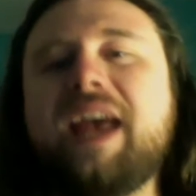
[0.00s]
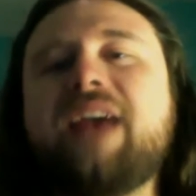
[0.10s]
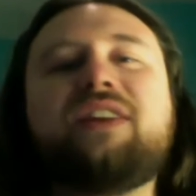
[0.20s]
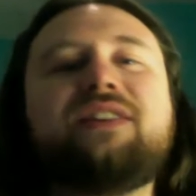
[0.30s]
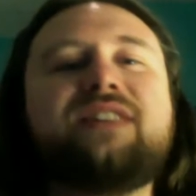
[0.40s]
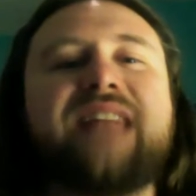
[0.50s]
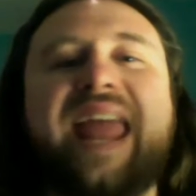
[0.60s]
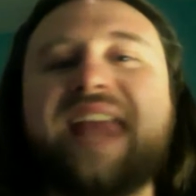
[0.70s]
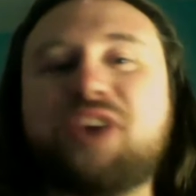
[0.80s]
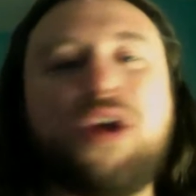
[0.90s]
then
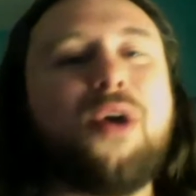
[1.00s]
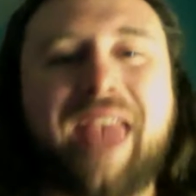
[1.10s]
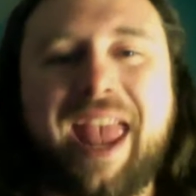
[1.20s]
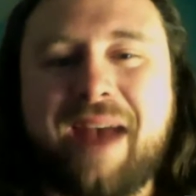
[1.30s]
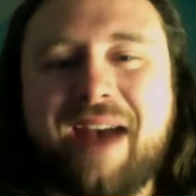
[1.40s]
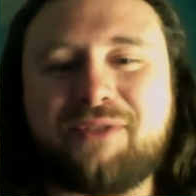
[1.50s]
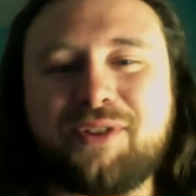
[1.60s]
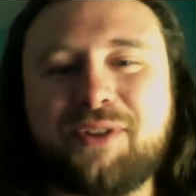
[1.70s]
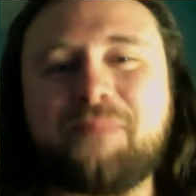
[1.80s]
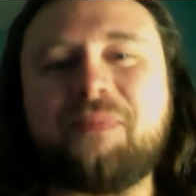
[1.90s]
NATO came after
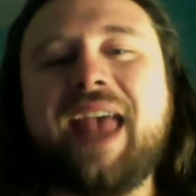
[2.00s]
them,